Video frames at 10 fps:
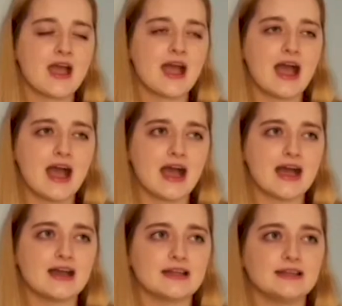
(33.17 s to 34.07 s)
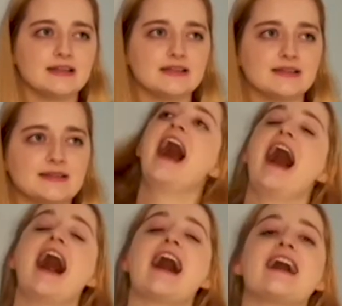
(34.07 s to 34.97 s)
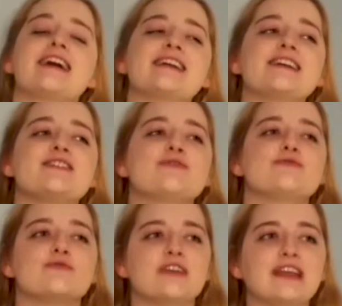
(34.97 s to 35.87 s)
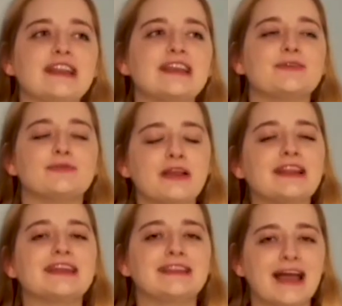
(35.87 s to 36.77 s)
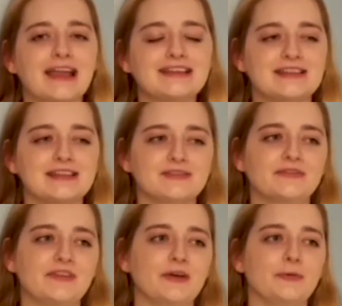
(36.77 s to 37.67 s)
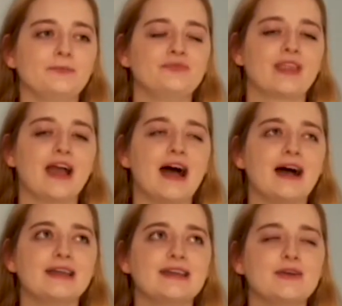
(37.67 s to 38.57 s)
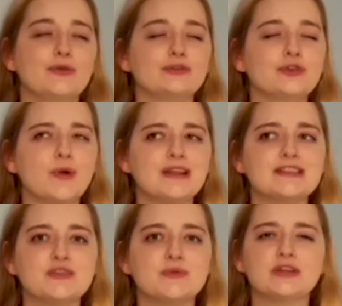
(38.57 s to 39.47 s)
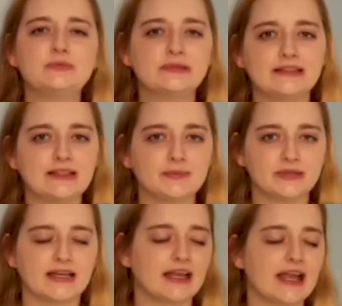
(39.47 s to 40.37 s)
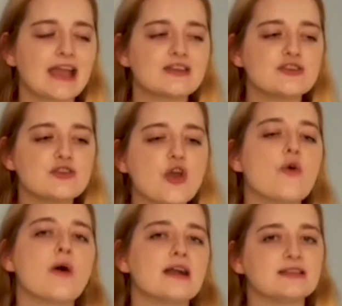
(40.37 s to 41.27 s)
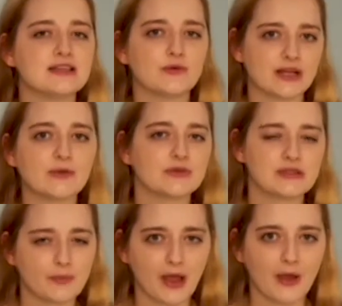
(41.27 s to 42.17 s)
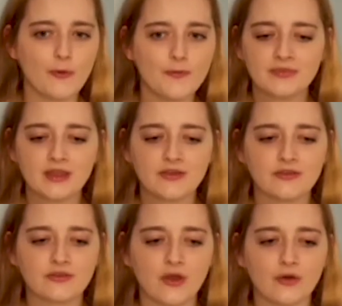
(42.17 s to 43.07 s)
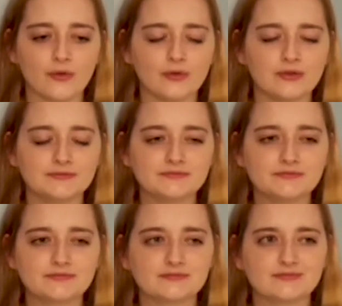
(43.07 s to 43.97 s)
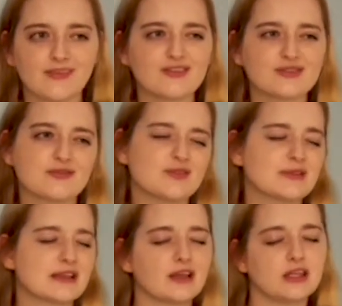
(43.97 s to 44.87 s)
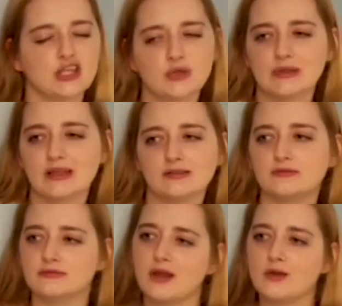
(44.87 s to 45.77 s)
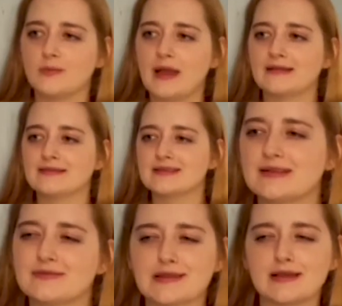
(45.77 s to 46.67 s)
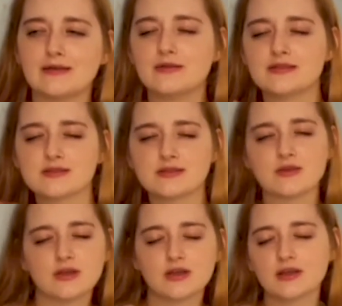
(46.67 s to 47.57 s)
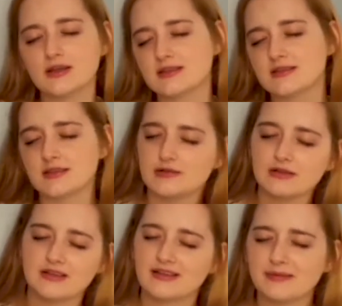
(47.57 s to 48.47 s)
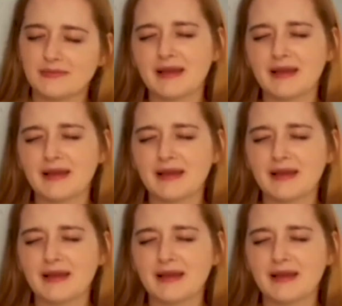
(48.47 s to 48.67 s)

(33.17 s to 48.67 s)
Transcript: And I really, really liked this film. I also went into it completely blind, like I had no idea what it was about. So I just thought it was like a cute little romance, and I was like, oh, it's so good, it's so good. And I'm like,